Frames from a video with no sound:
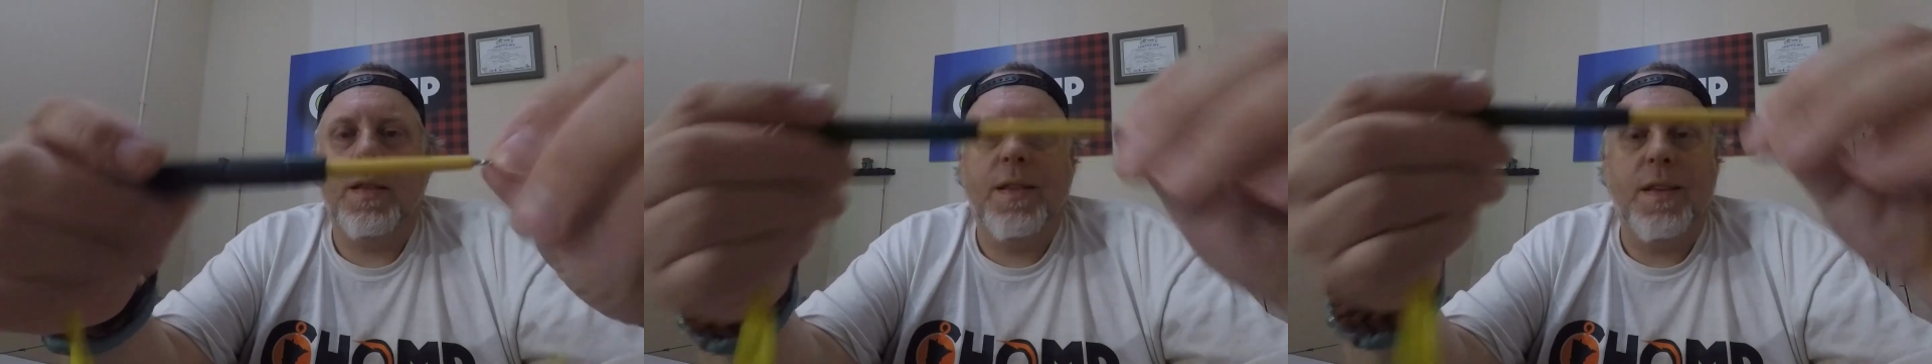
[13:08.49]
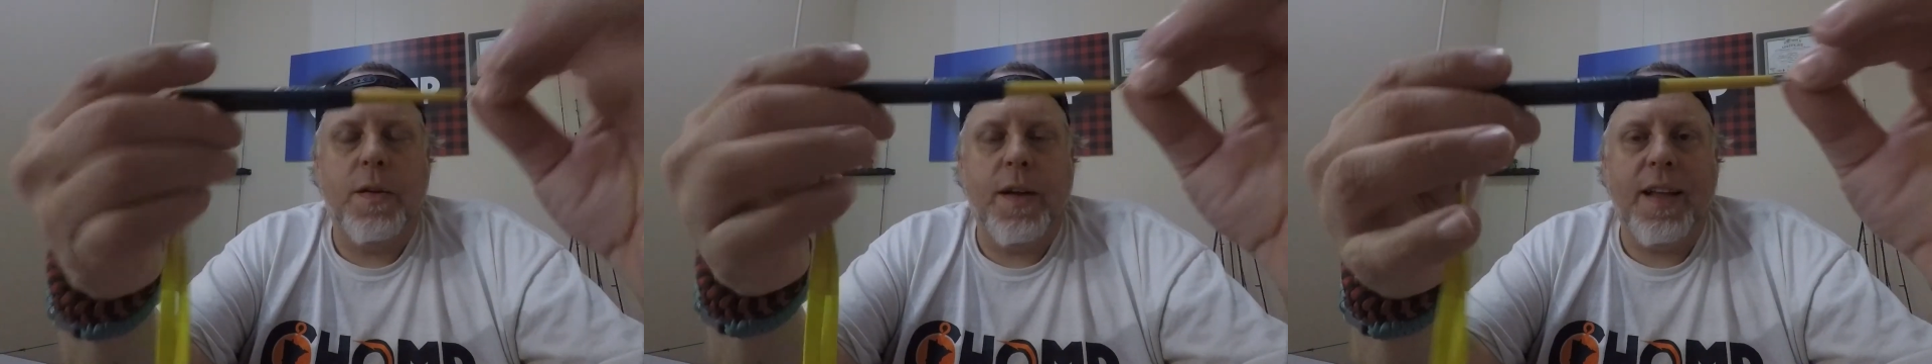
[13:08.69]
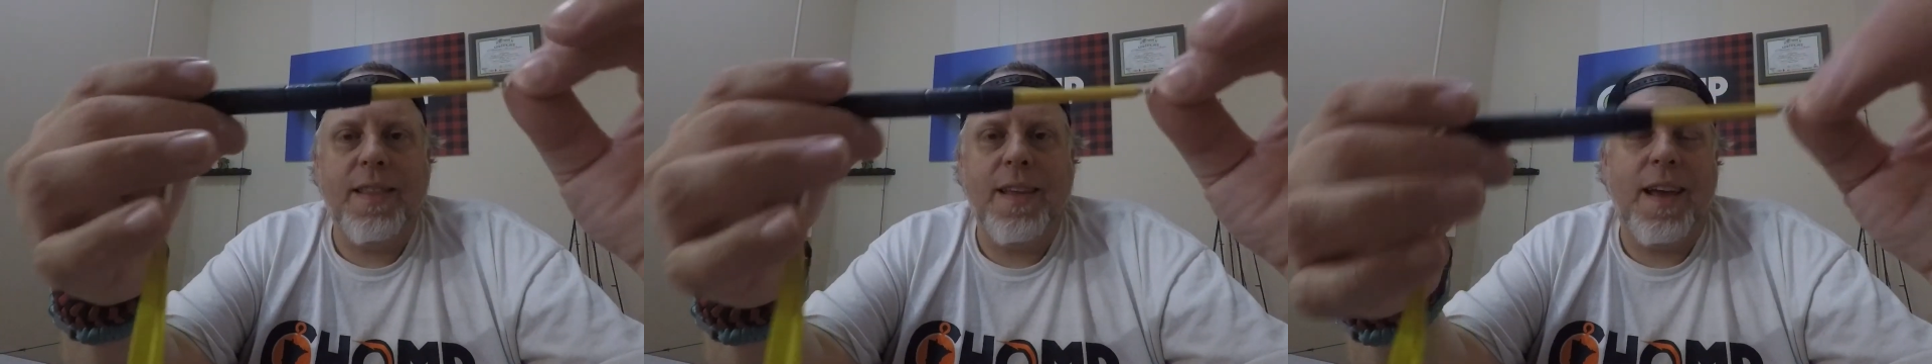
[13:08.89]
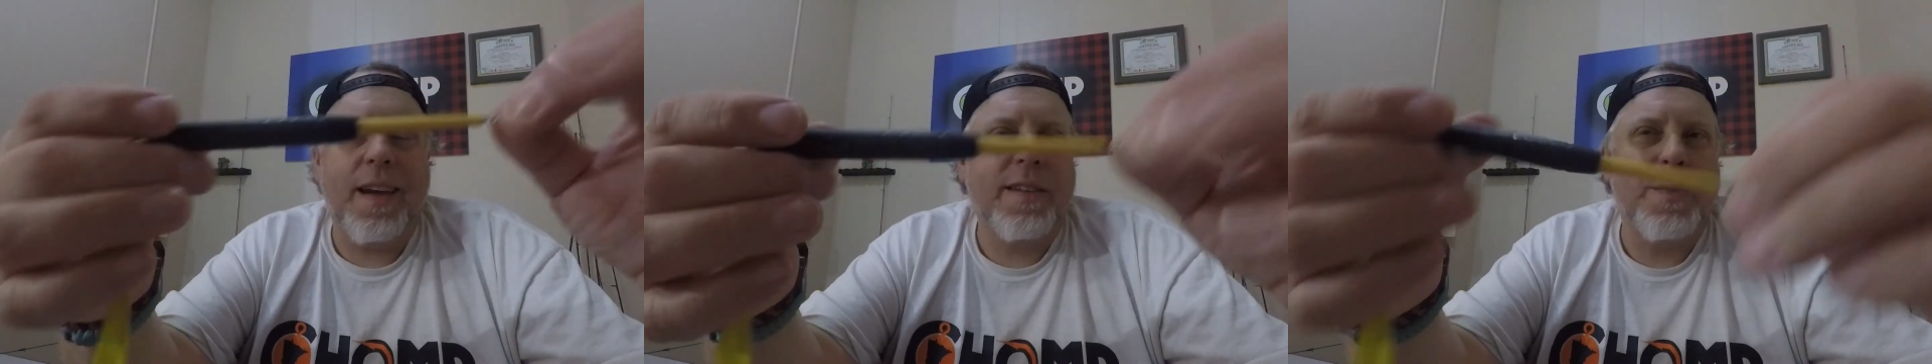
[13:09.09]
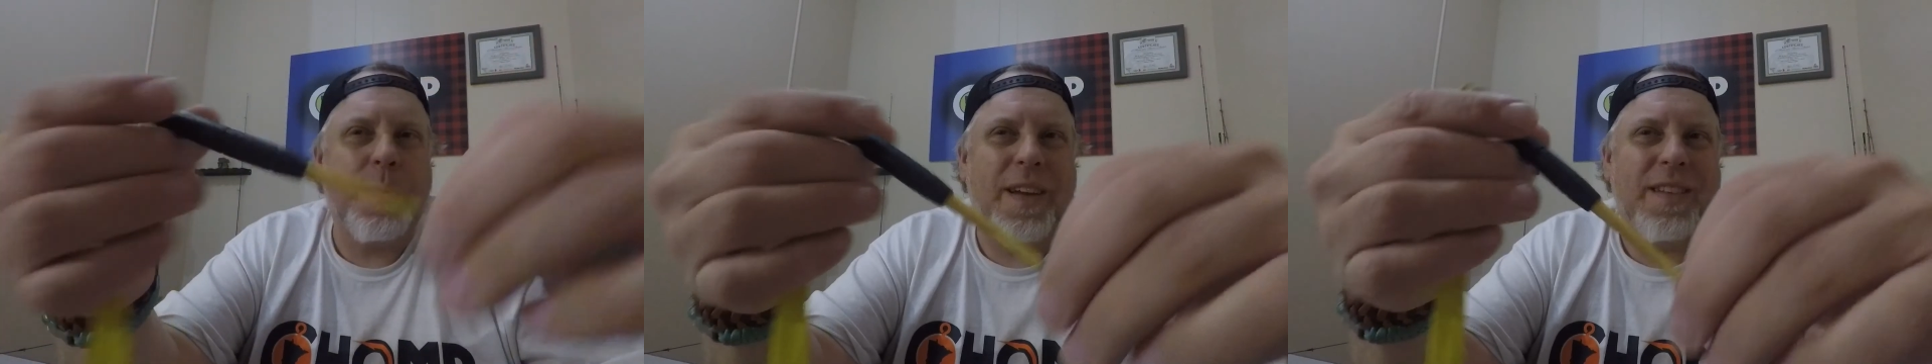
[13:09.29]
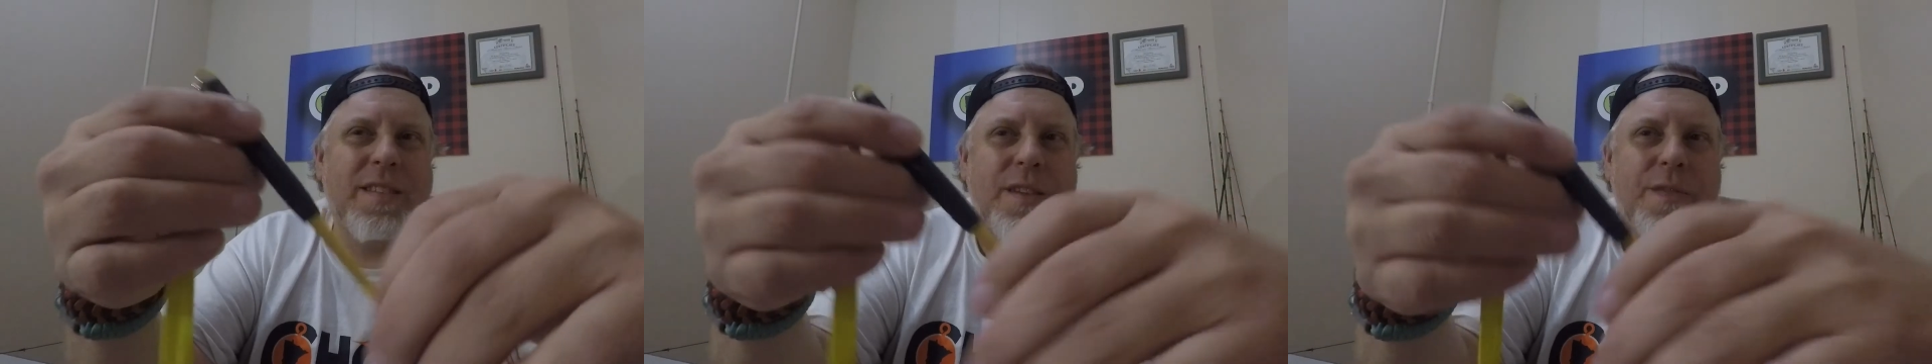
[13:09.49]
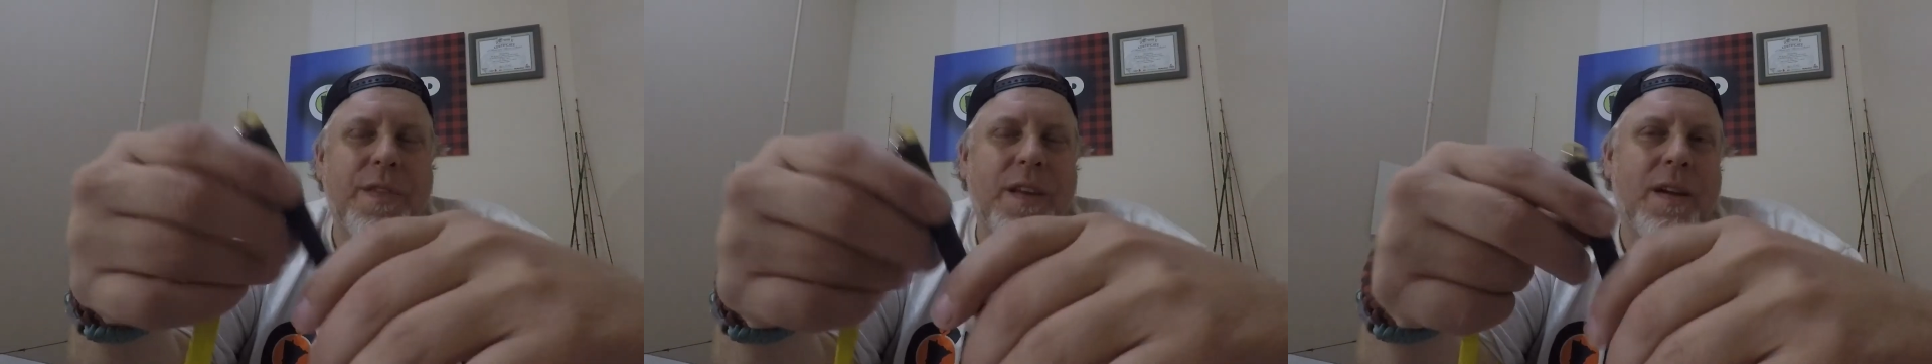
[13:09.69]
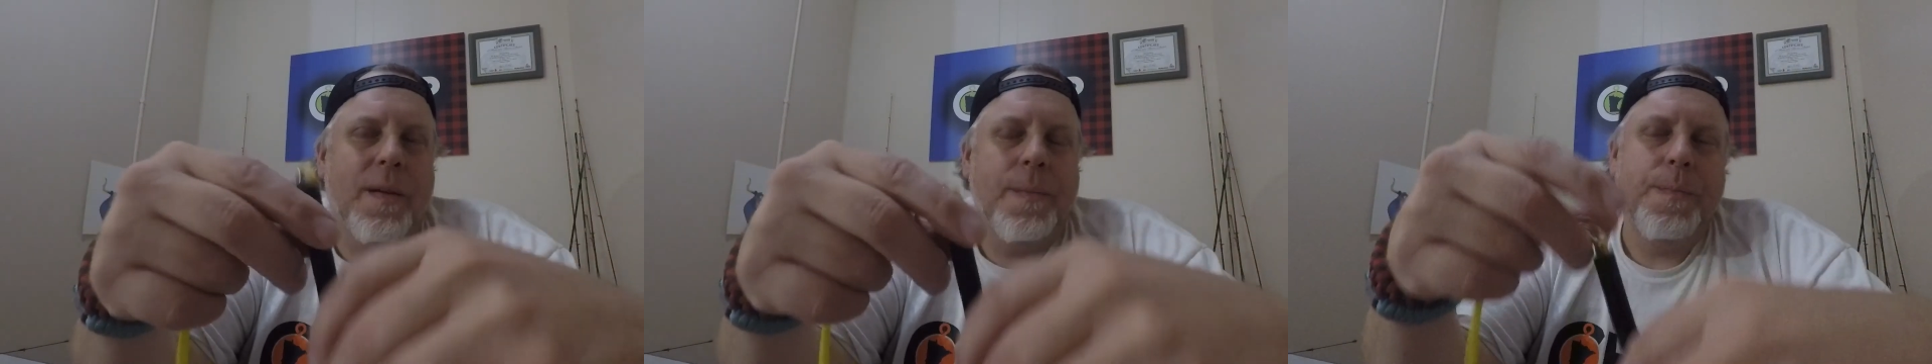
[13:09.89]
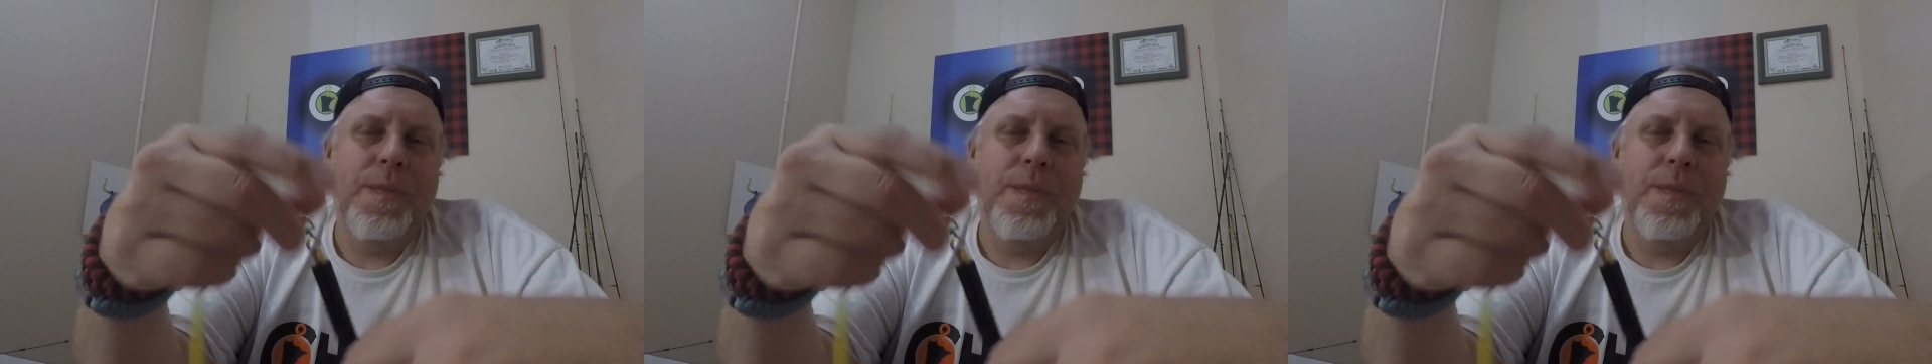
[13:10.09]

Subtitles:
they're not that expensive. They're,